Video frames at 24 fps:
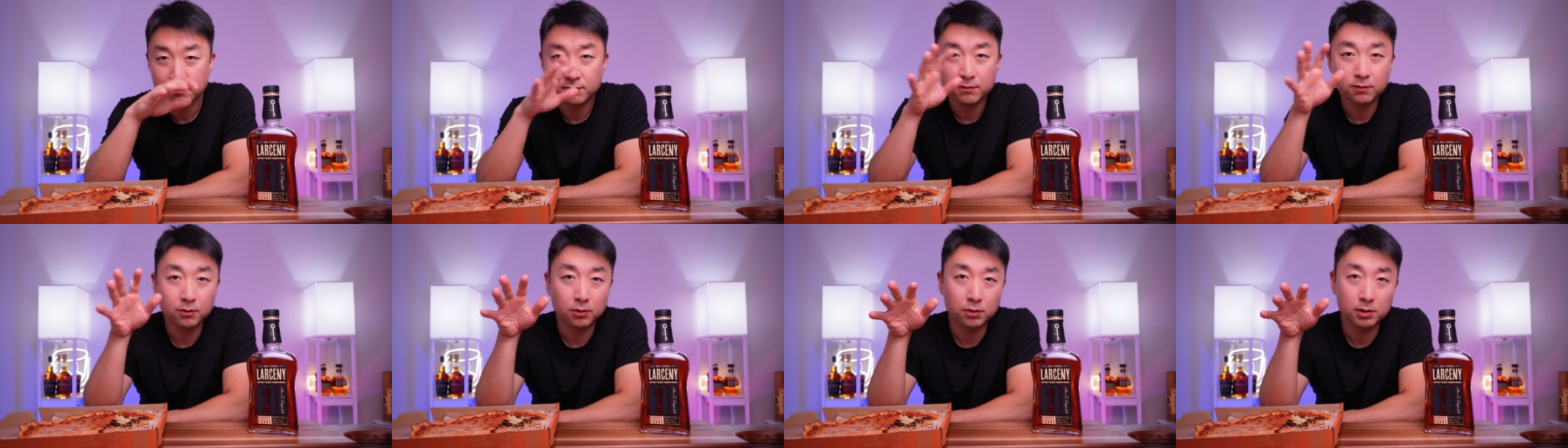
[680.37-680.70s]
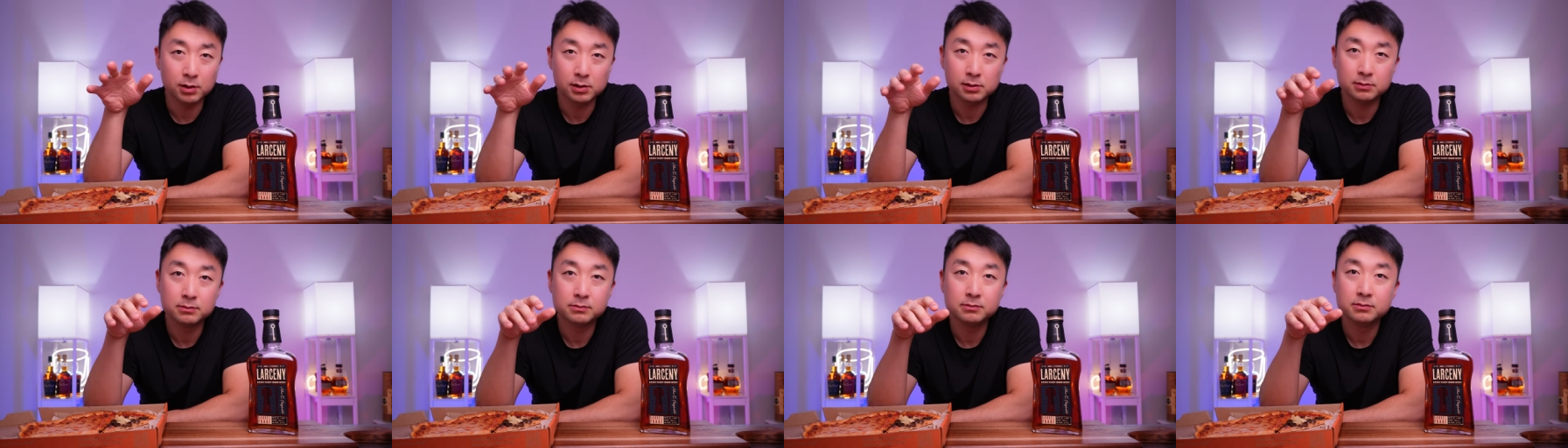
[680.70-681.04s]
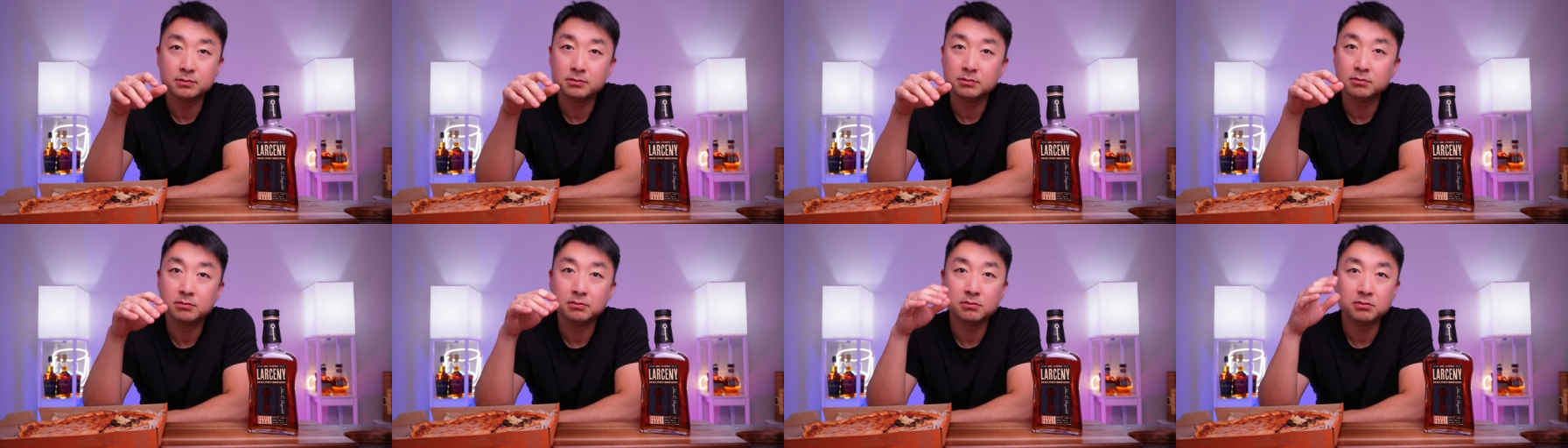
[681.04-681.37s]
for,
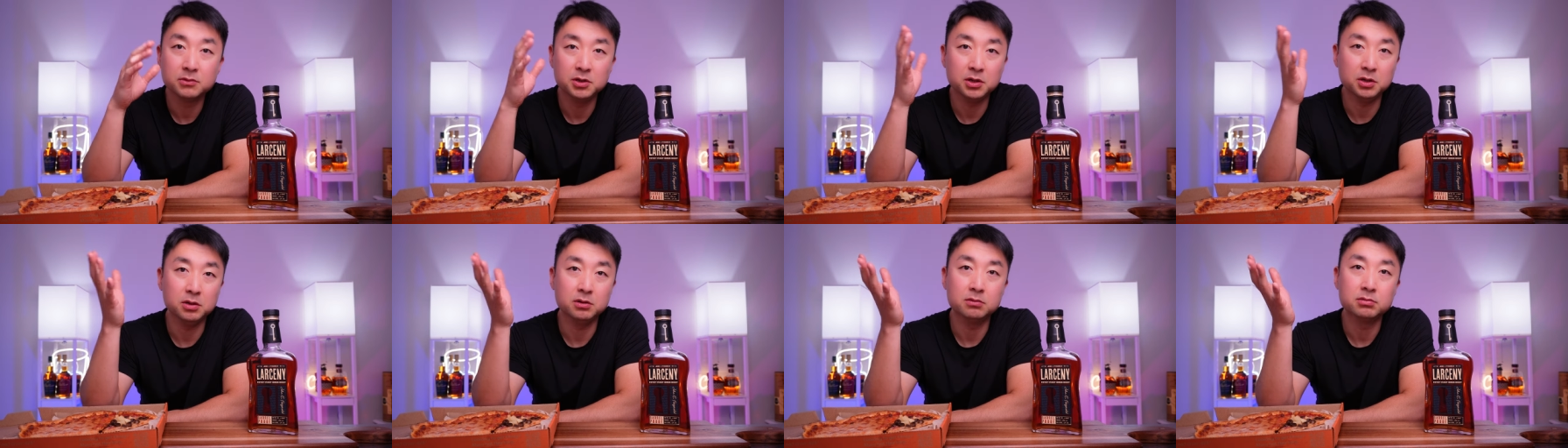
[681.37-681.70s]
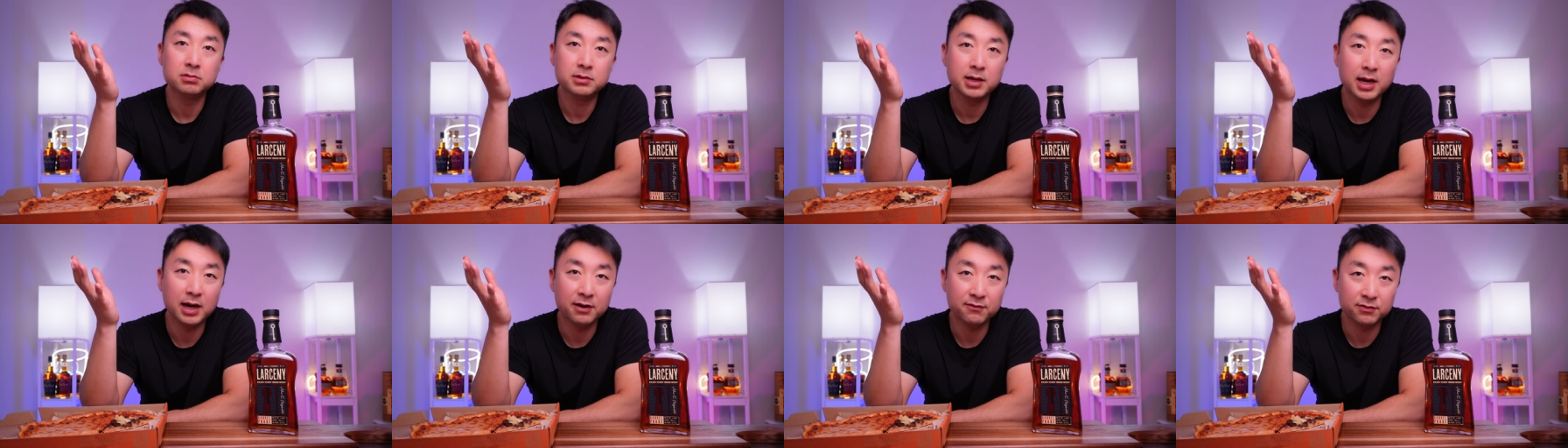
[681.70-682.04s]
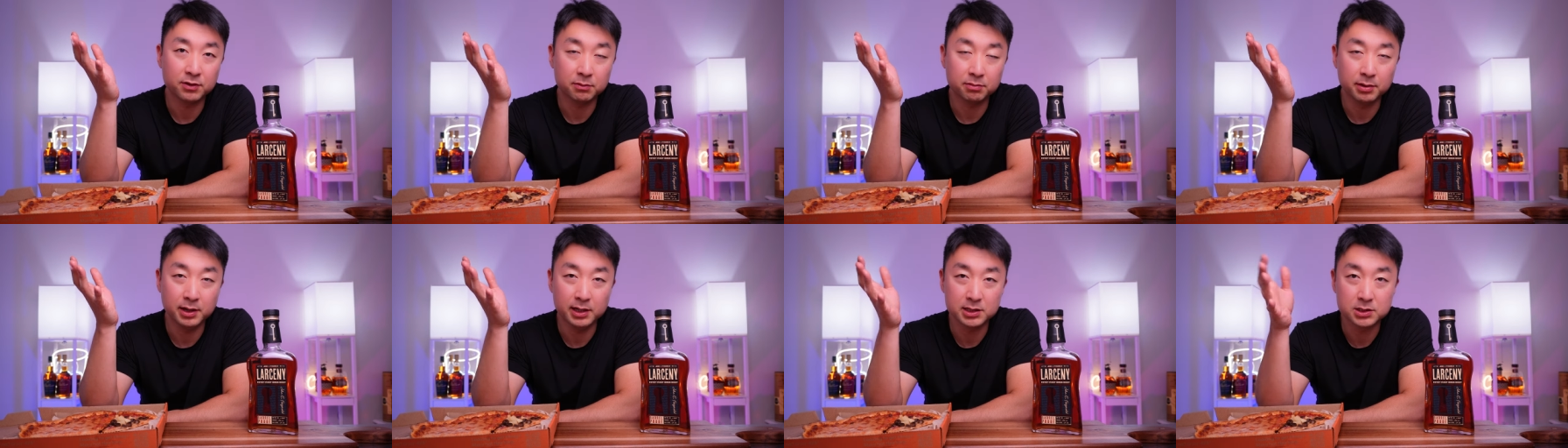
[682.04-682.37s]
you know, half
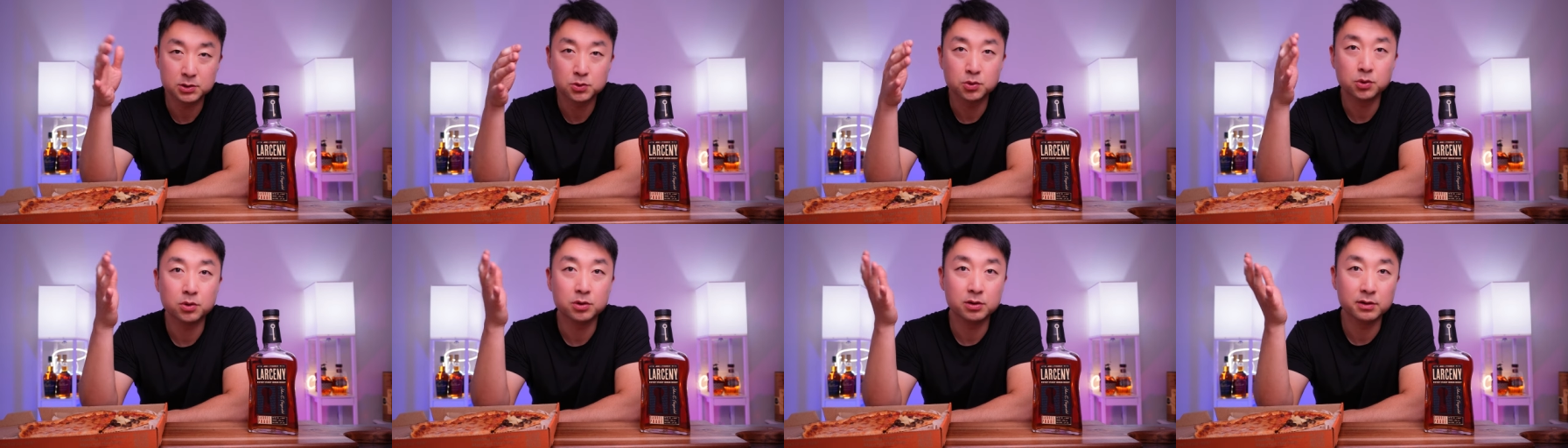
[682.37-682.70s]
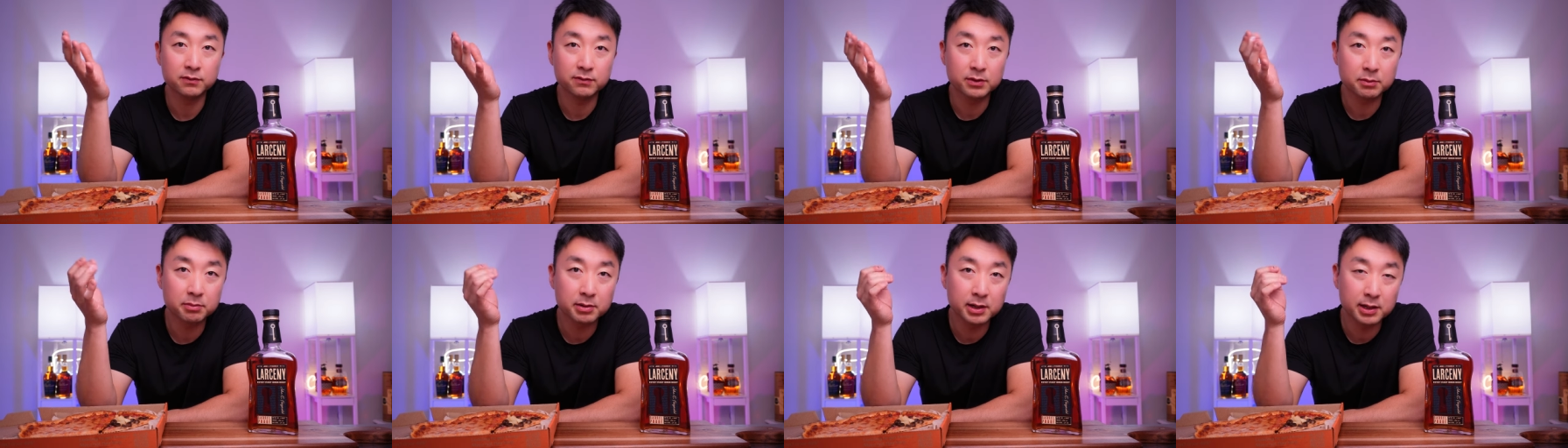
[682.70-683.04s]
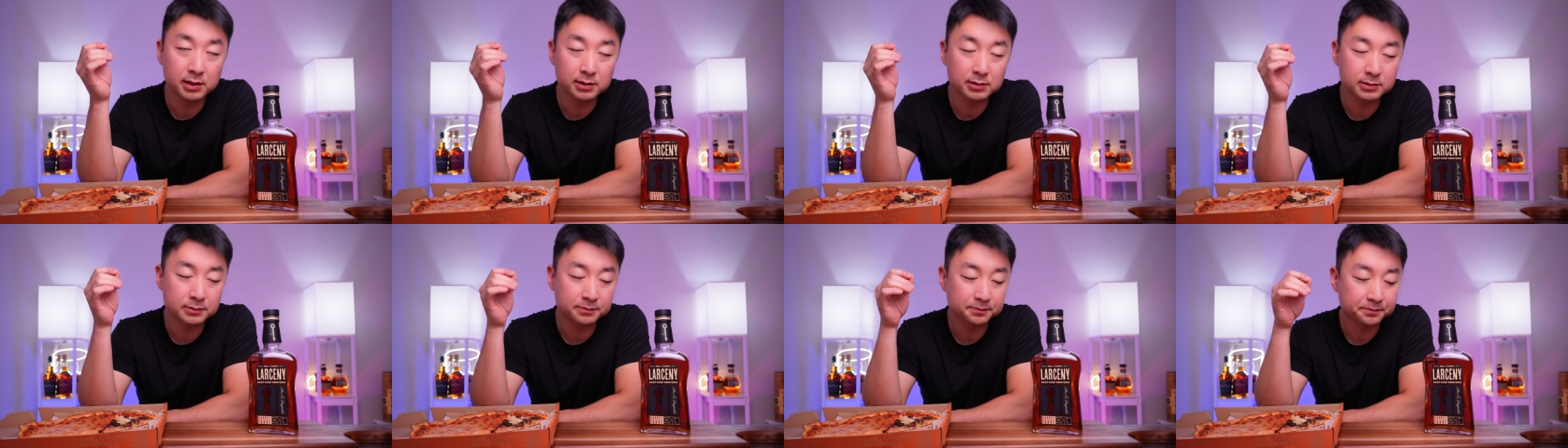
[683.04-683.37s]
the price, quarter of the
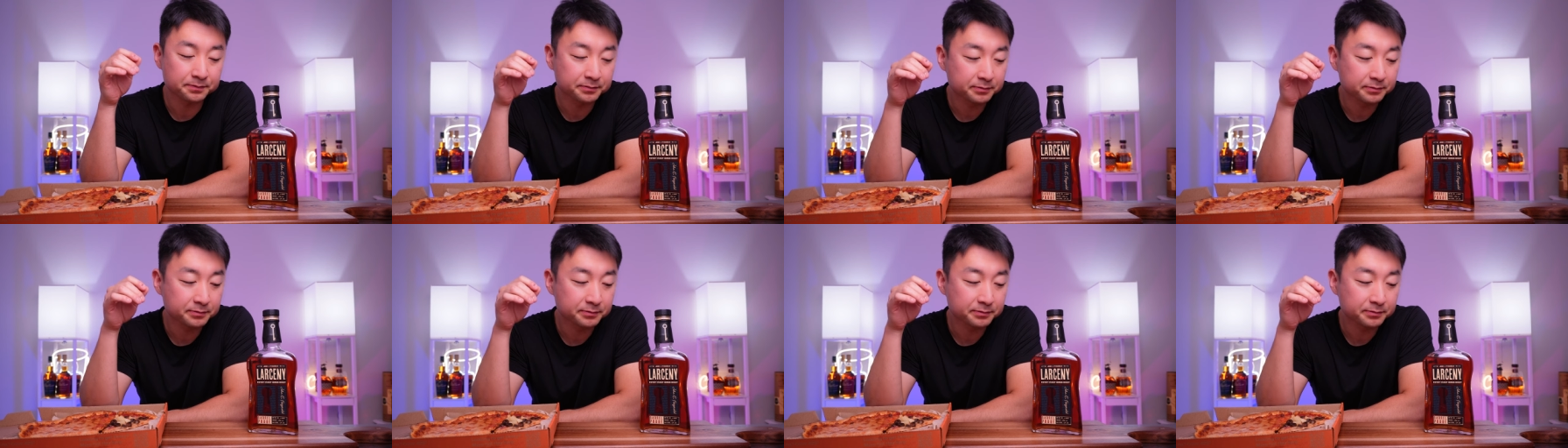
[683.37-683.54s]
price.